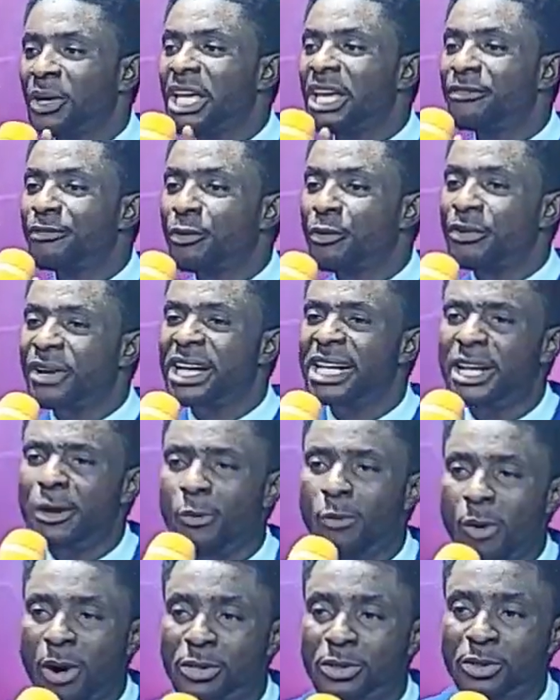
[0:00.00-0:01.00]
so if you
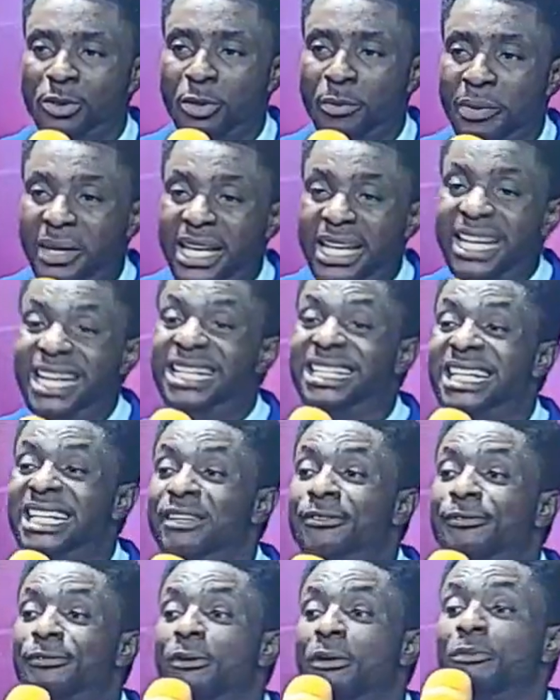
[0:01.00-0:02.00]
really want to be
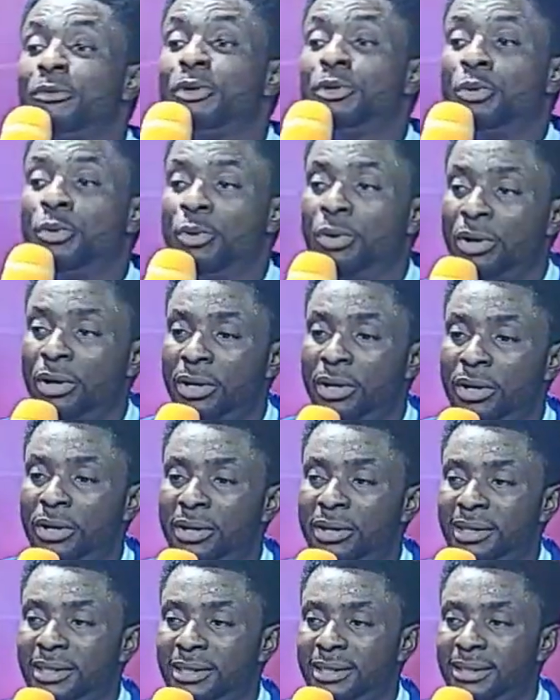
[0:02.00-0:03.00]
hidden from you
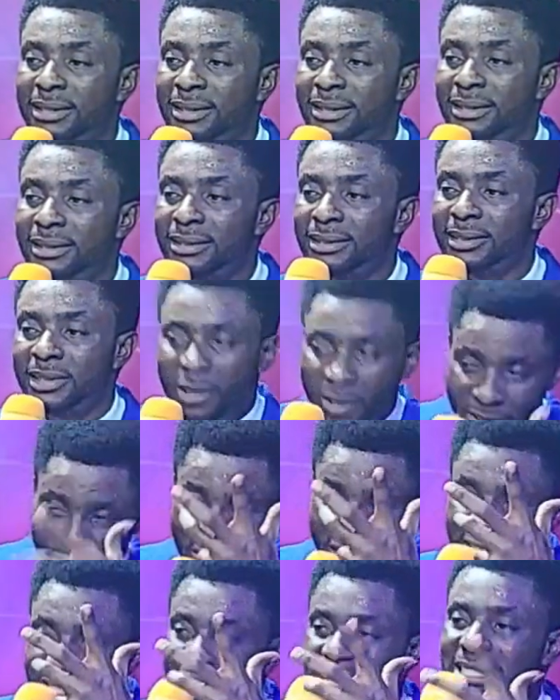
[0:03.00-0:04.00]

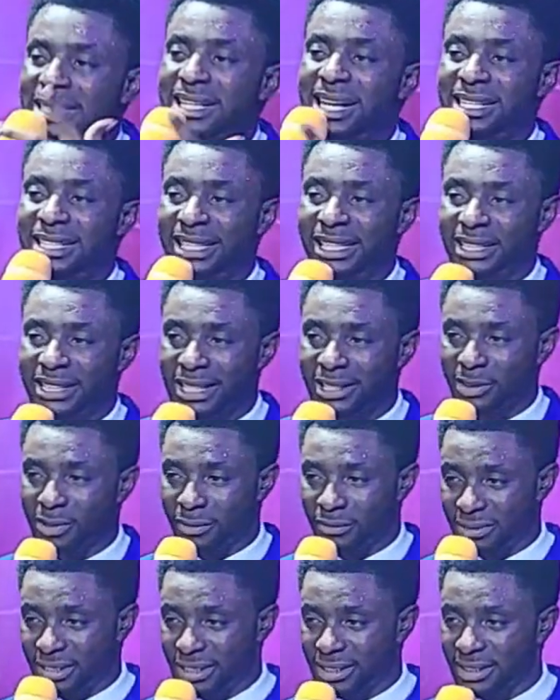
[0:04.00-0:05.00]
don't understand the
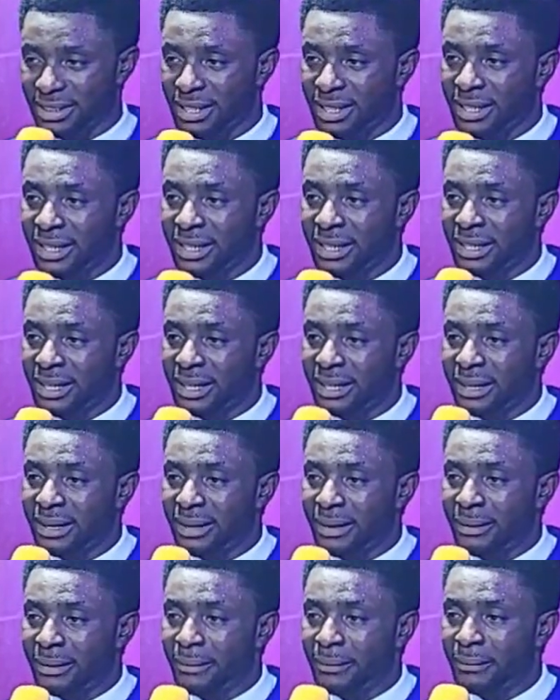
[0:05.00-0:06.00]
ancient of days.
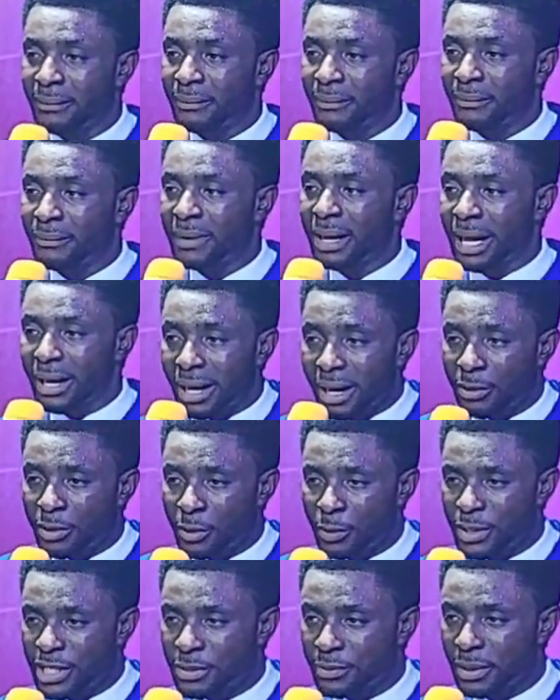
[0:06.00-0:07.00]

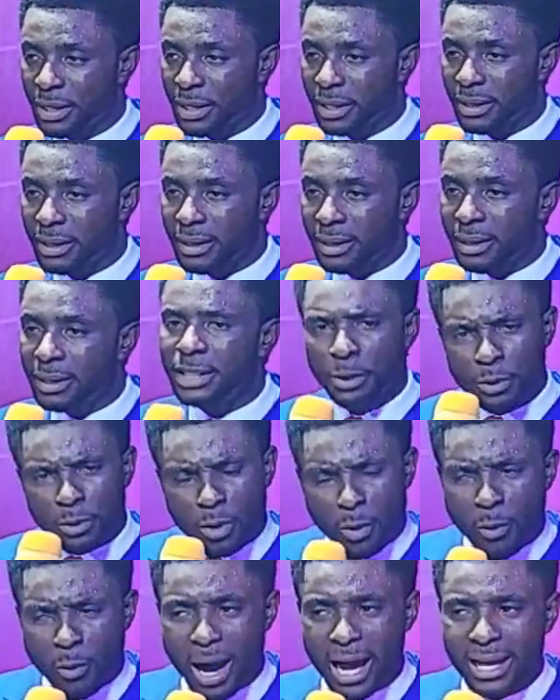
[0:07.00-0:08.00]
Are, are you with me?
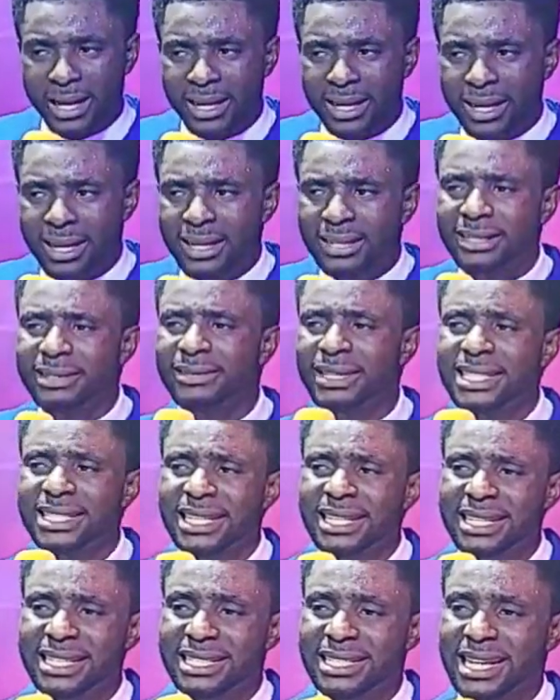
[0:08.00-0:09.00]
Do you know why?
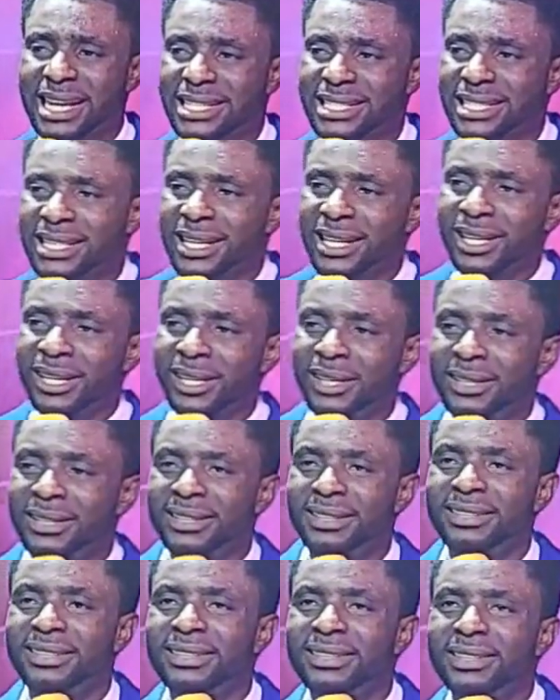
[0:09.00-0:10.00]
The reason is that
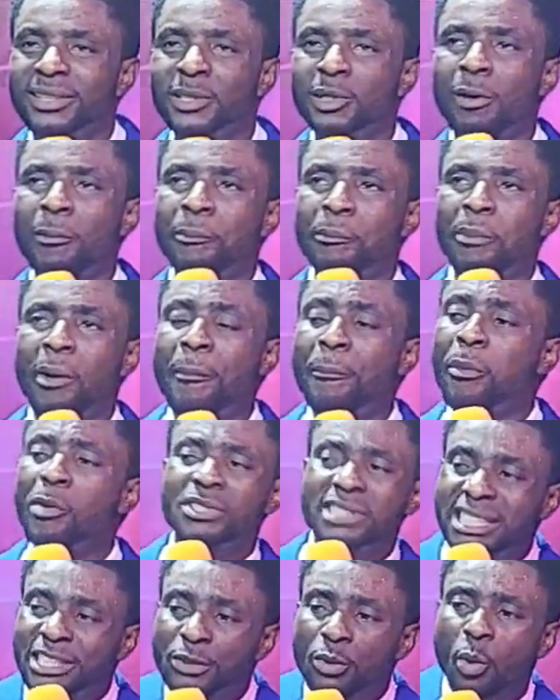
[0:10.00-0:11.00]
your
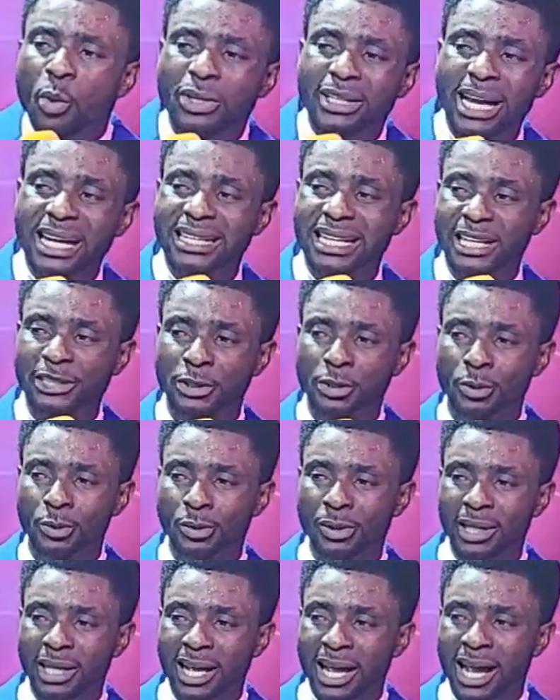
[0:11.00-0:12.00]
purpose is older
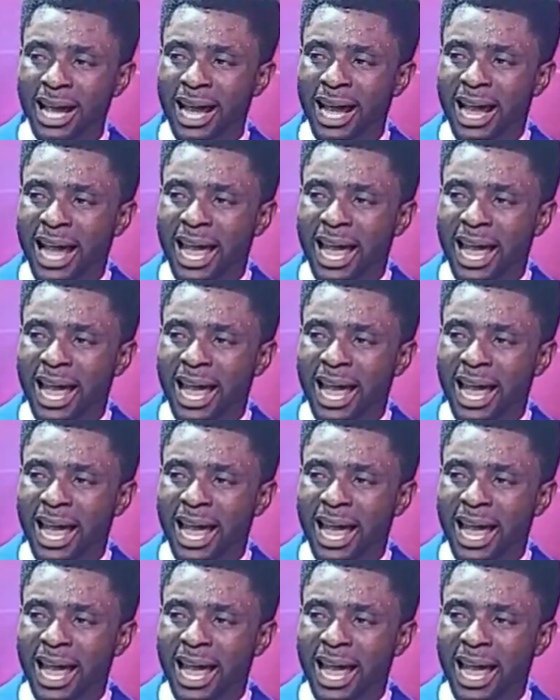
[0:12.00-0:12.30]
than you.